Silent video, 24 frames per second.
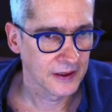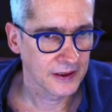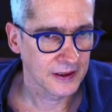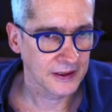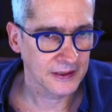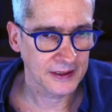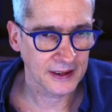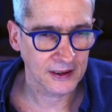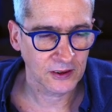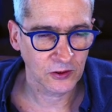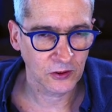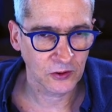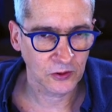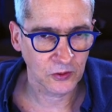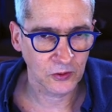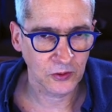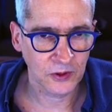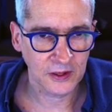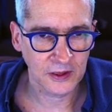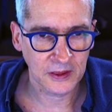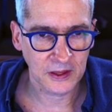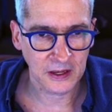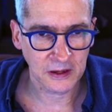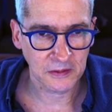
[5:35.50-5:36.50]
It takes us to
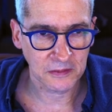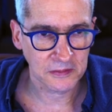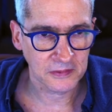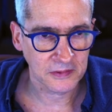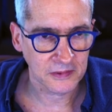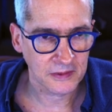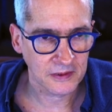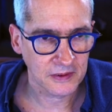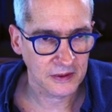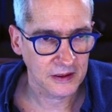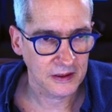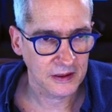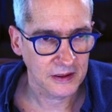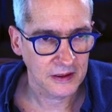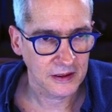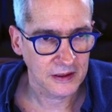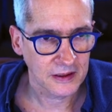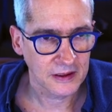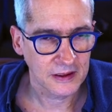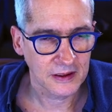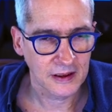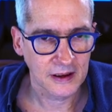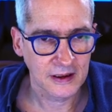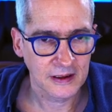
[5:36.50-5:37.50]
the themes
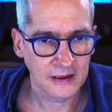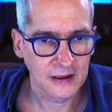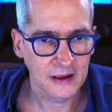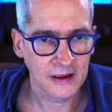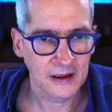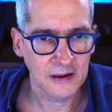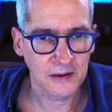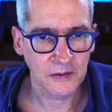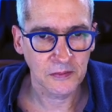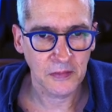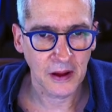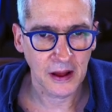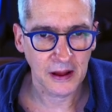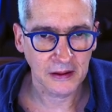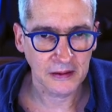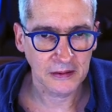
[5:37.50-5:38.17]
uh,